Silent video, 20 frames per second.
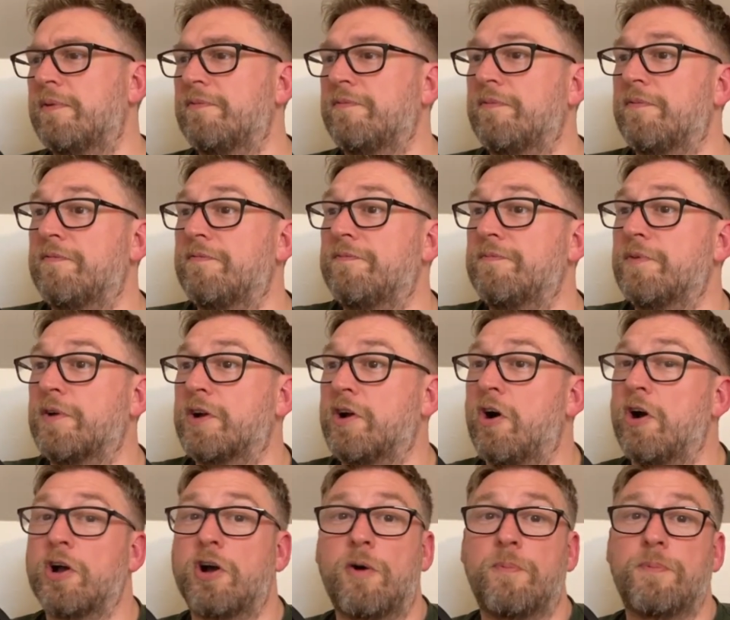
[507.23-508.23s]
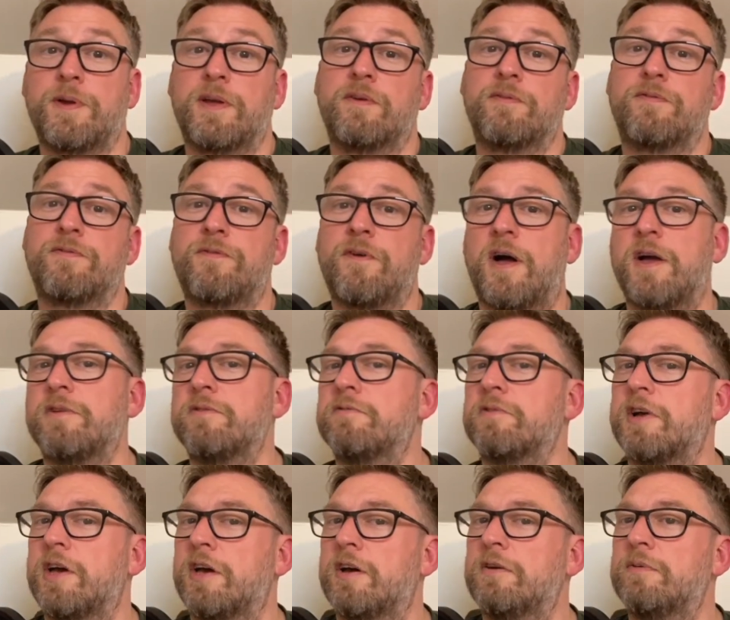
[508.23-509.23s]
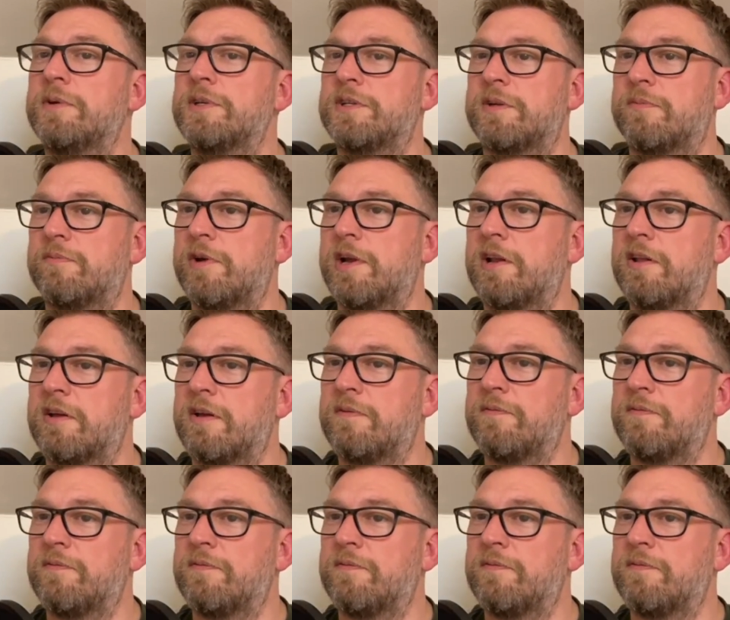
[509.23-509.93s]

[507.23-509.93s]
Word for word: I've, got a copy of Final Girl, which I'm really looking